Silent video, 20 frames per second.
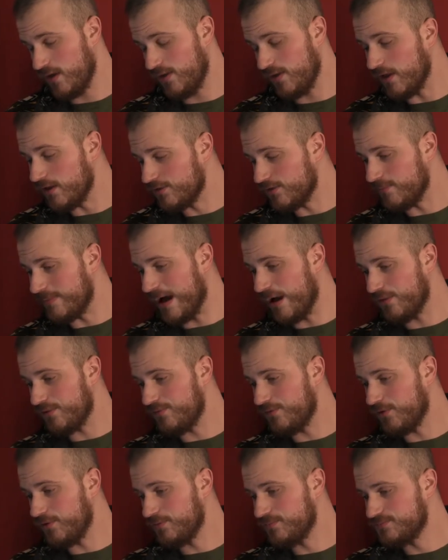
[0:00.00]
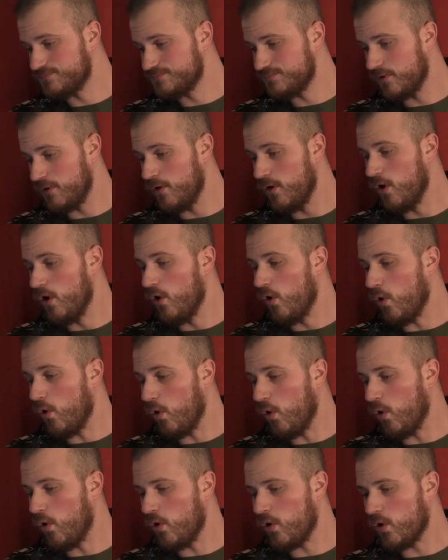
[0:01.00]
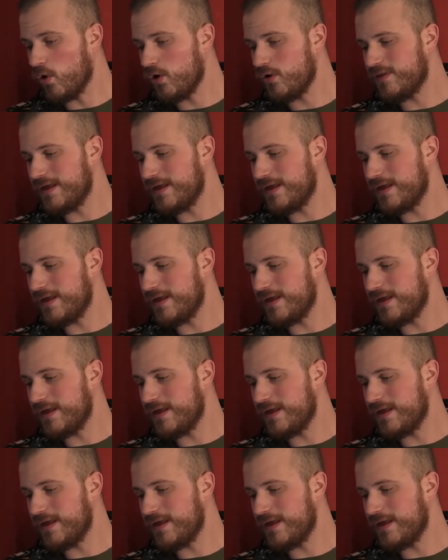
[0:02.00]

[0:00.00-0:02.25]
That's a mouthful. Or